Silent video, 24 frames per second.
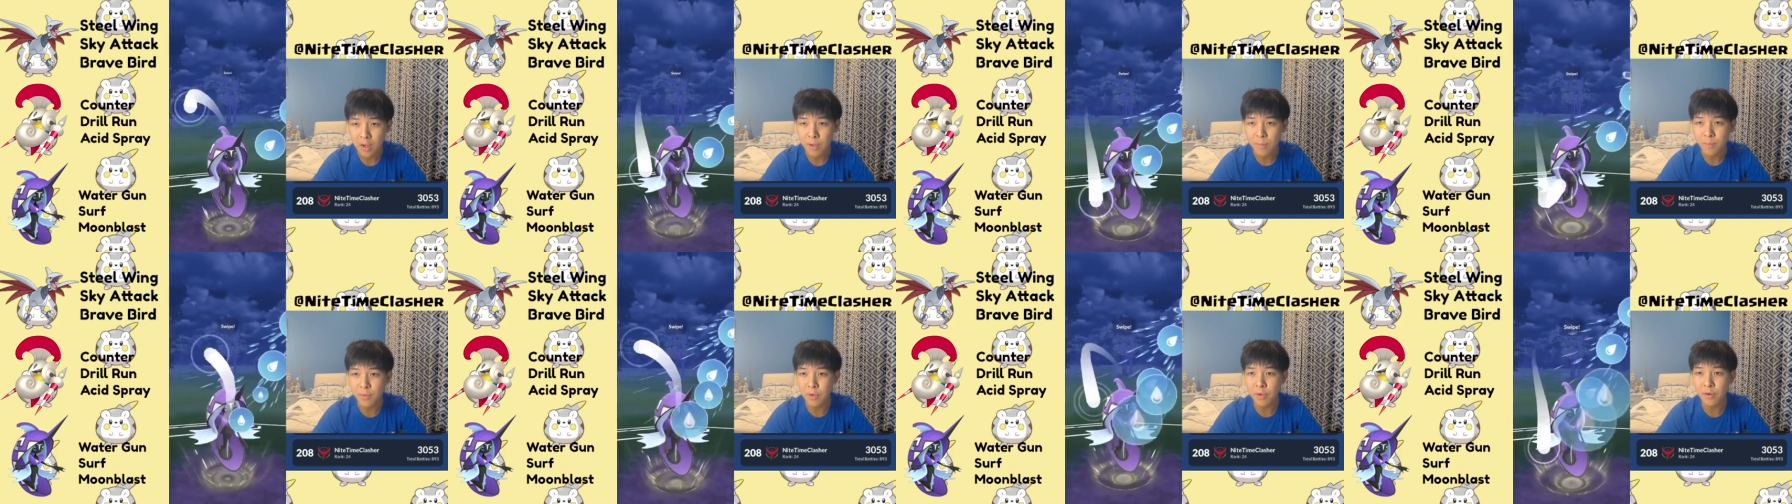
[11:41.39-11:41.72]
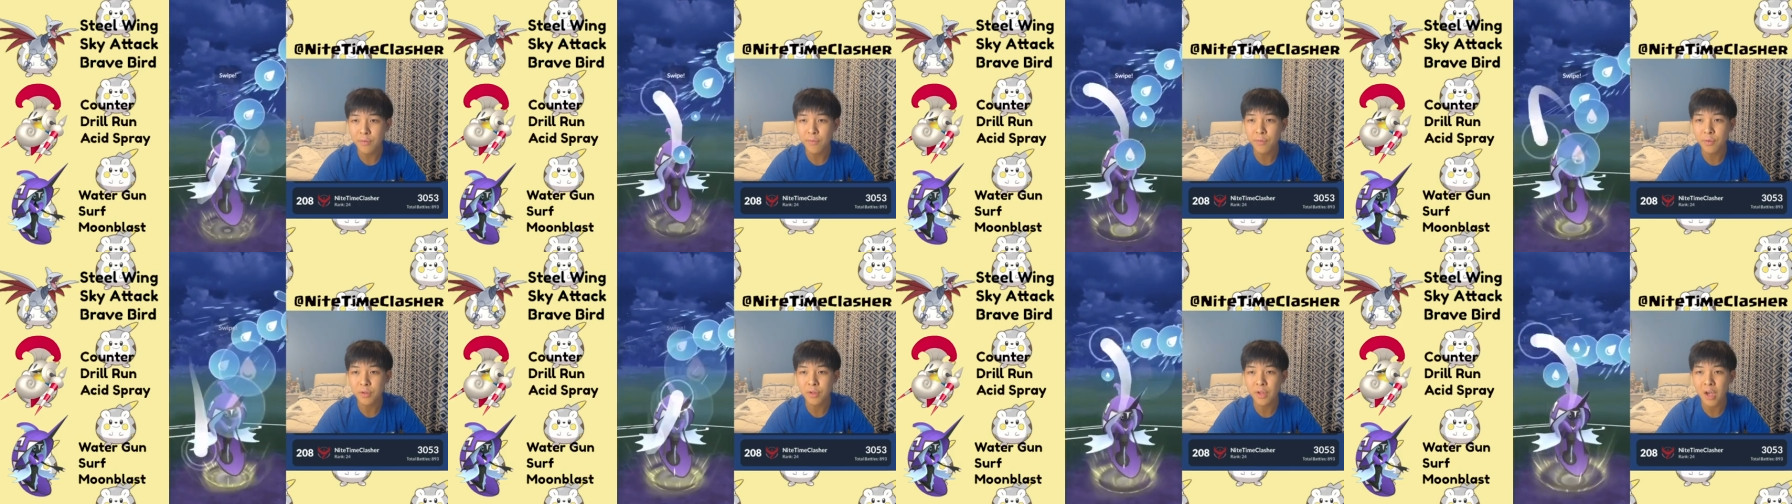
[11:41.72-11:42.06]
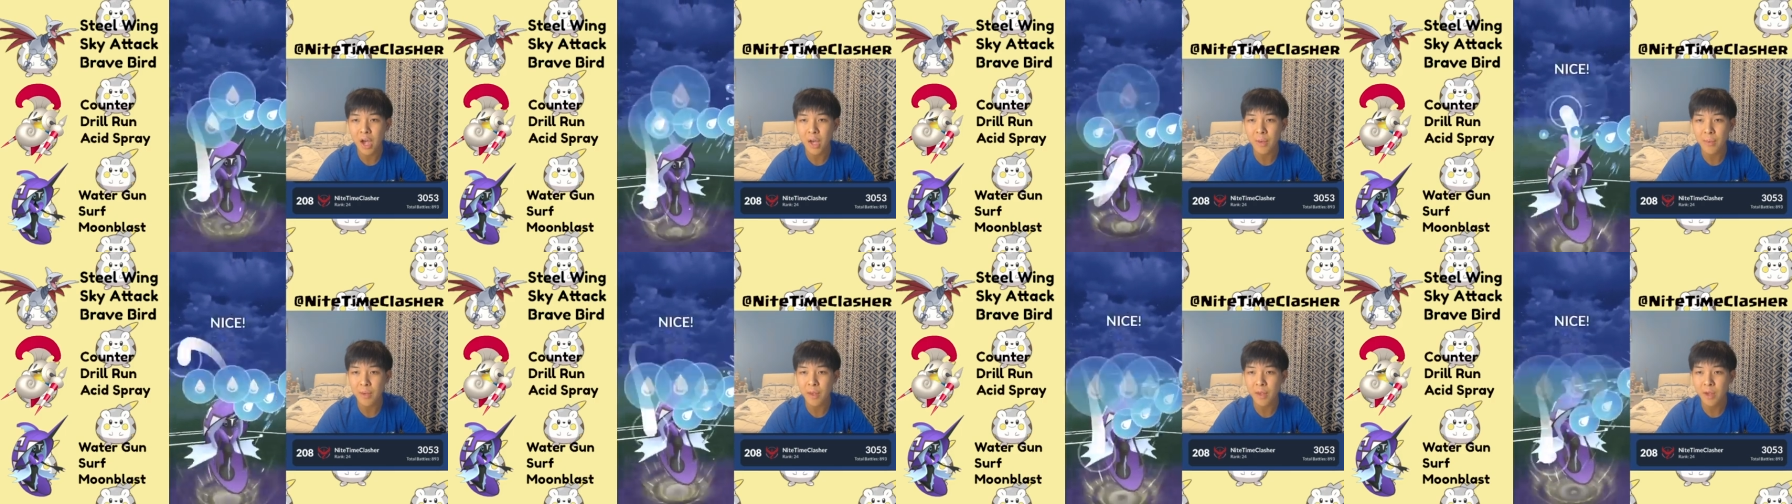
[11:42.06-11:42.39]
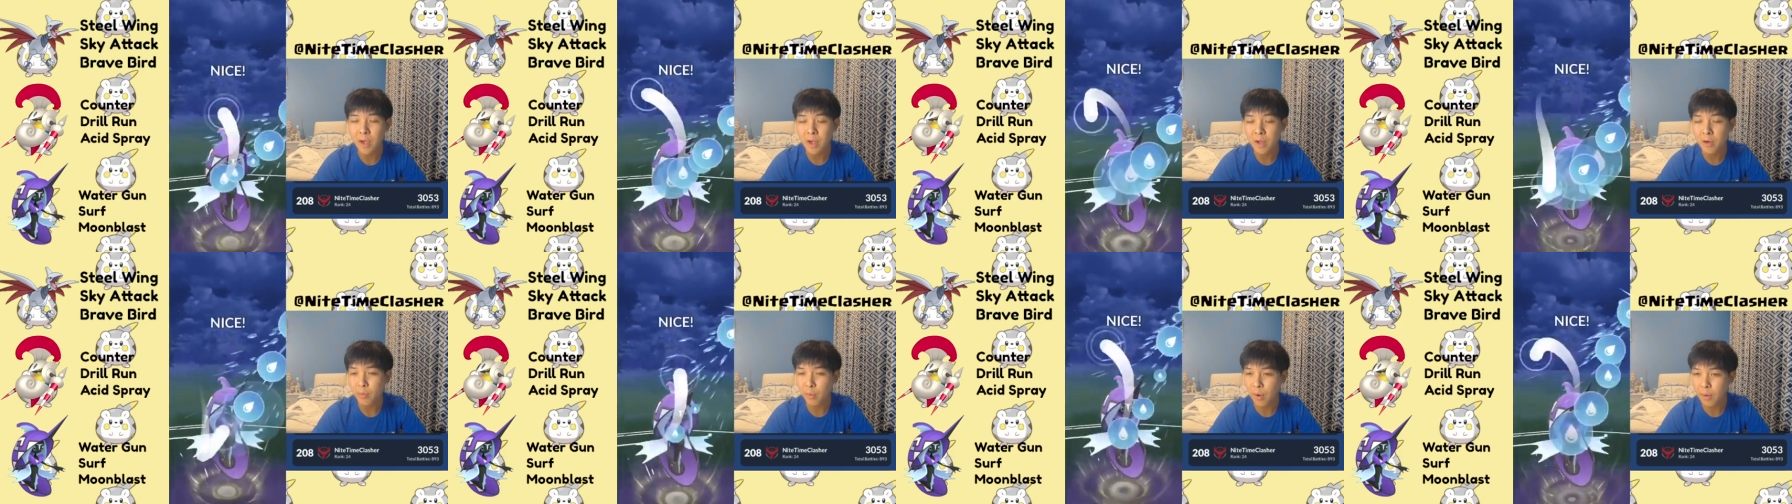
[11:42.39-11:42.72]
Beautiful timing
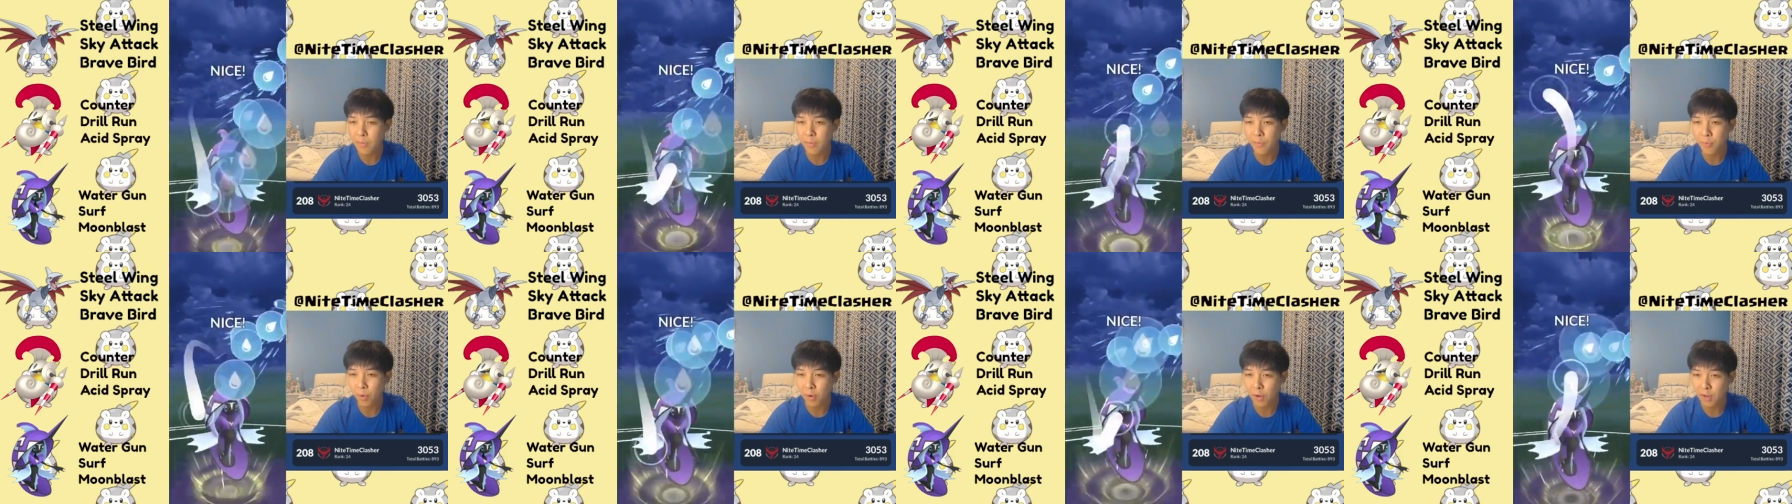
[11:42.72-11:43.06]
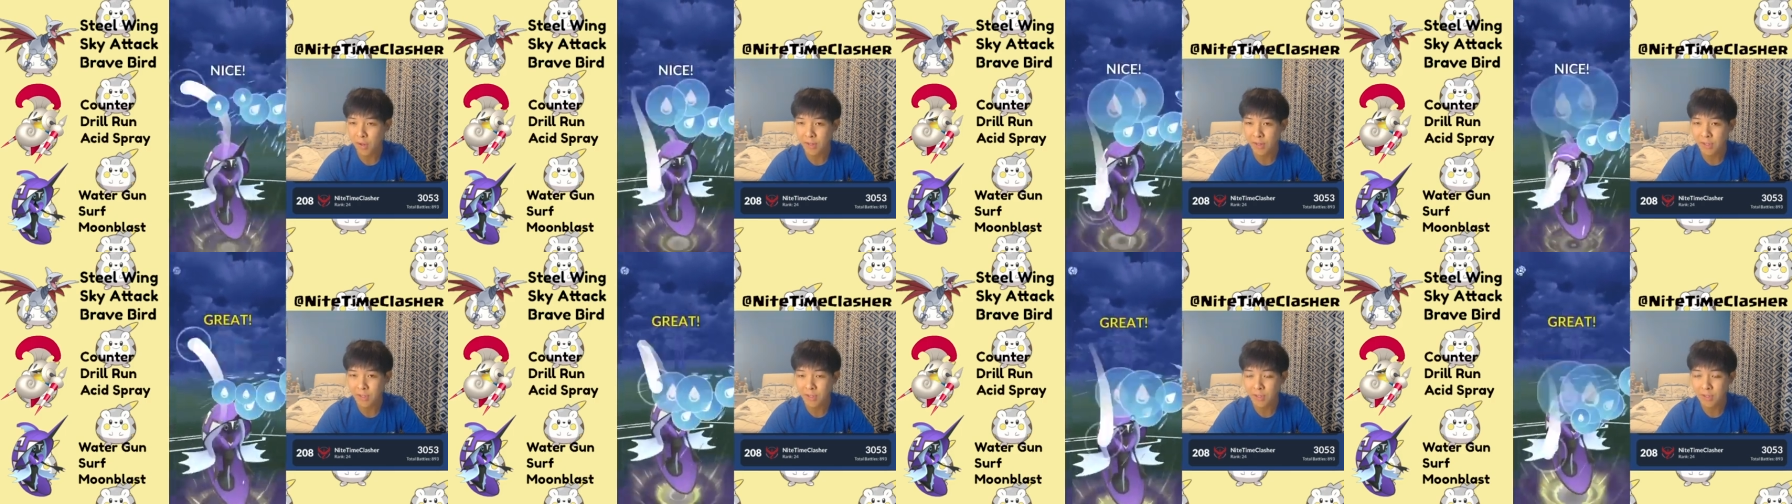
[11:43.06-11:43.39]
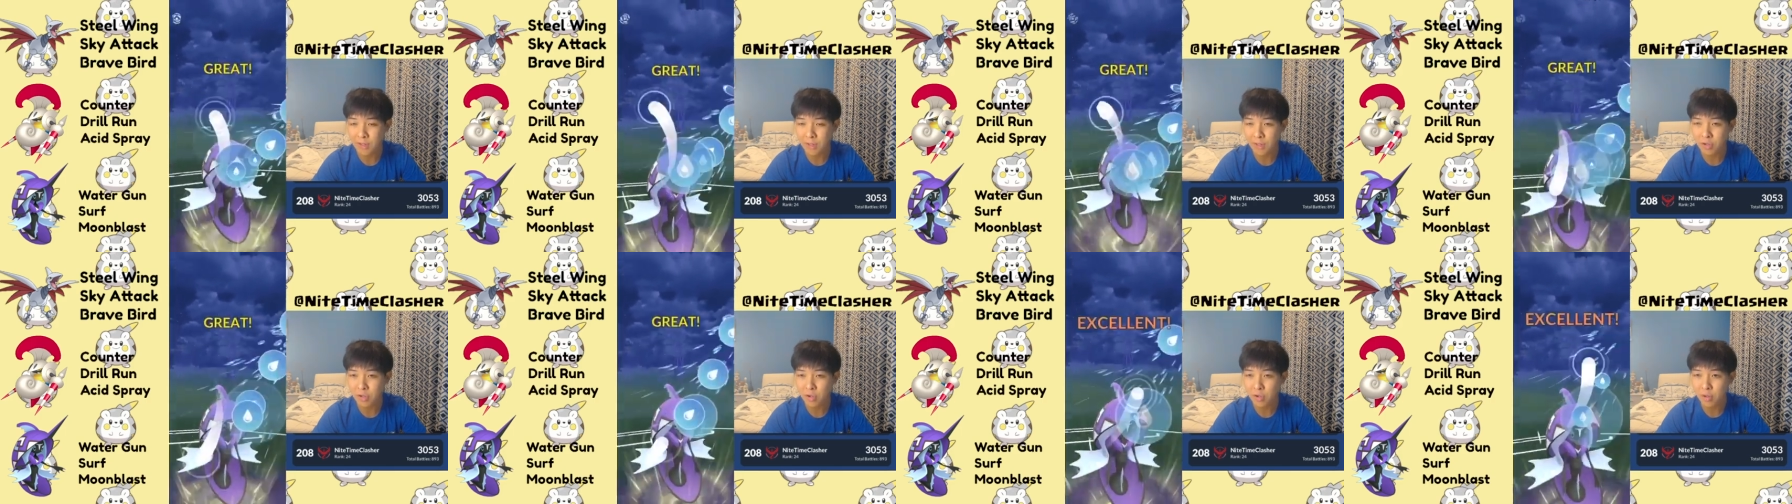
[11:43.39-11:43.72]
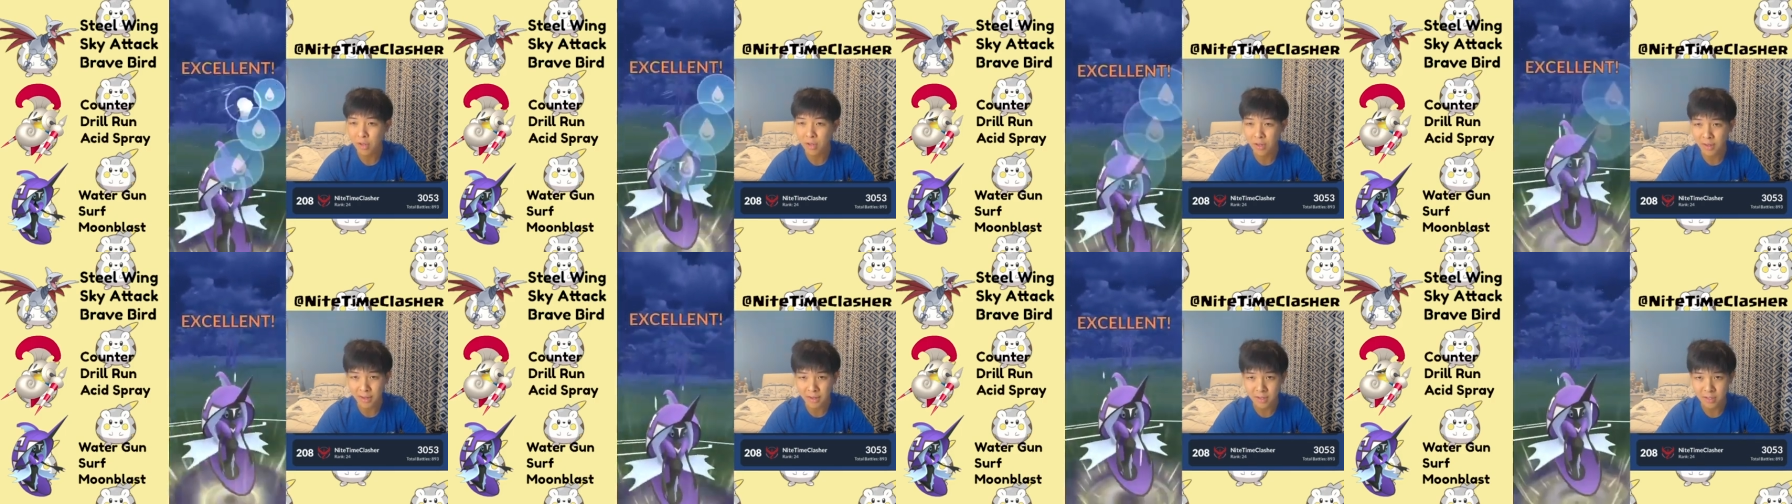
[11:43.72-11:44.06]
right before he gets to
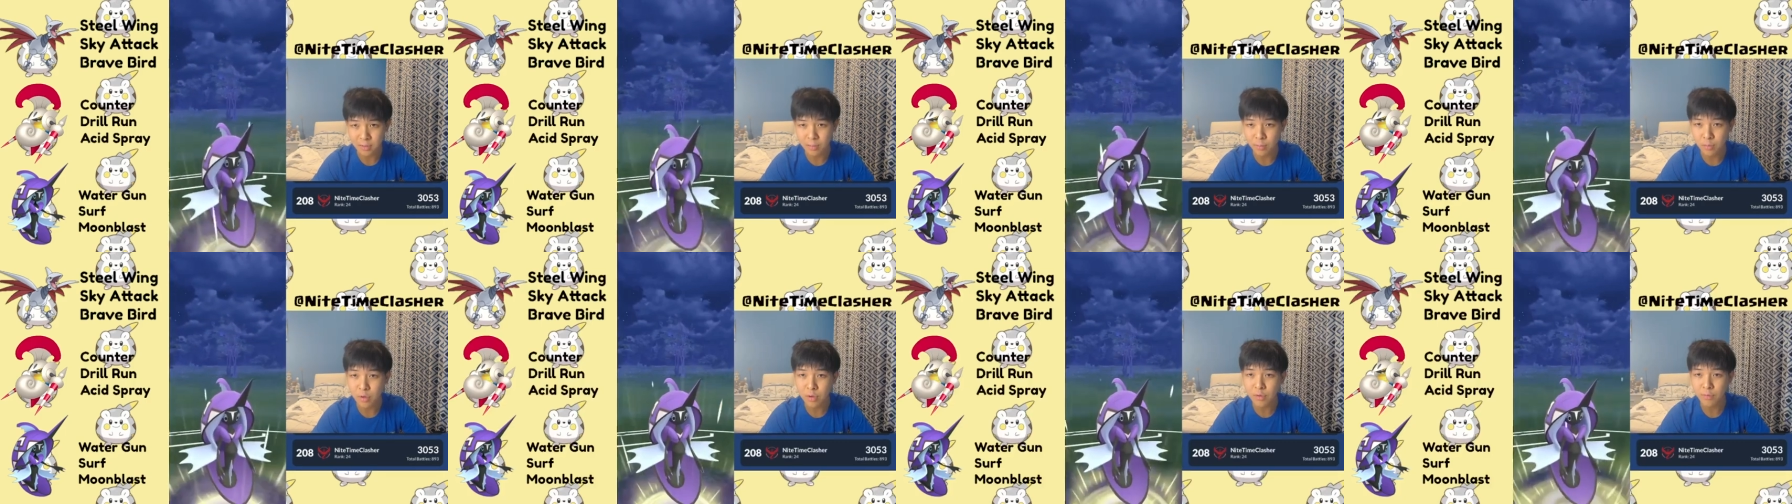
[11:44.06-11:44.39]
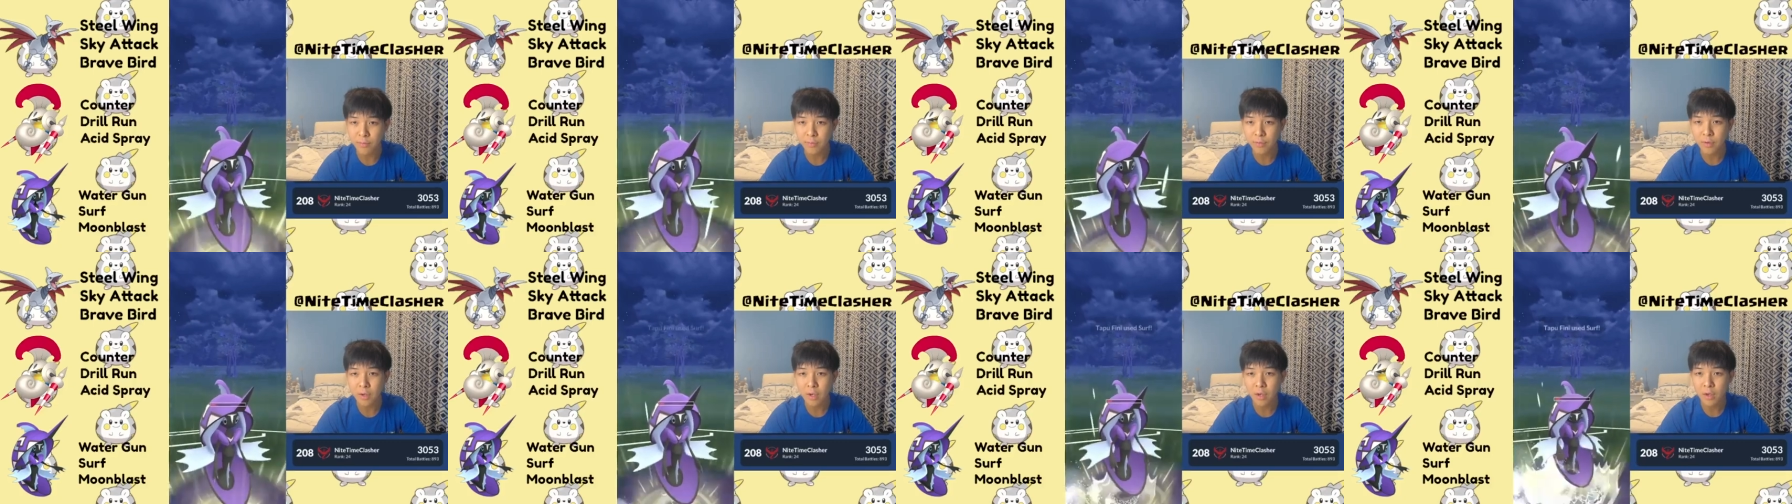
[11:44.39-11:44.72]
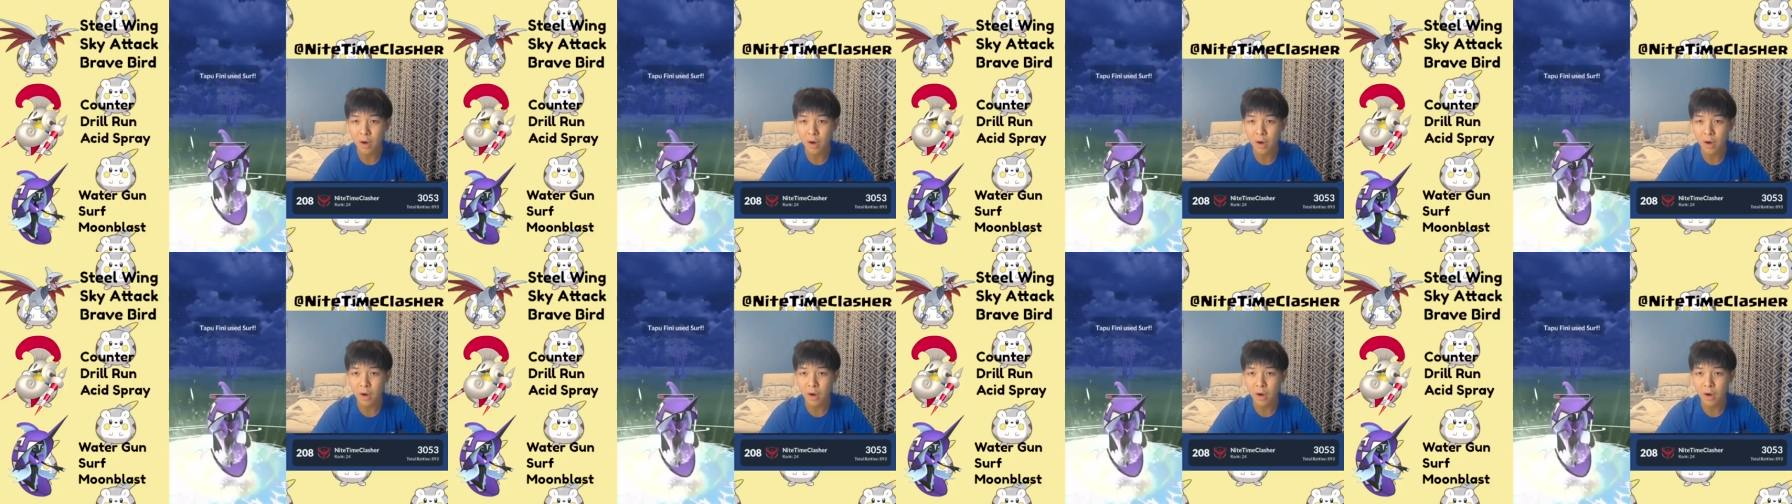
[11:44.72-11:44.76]
the next move.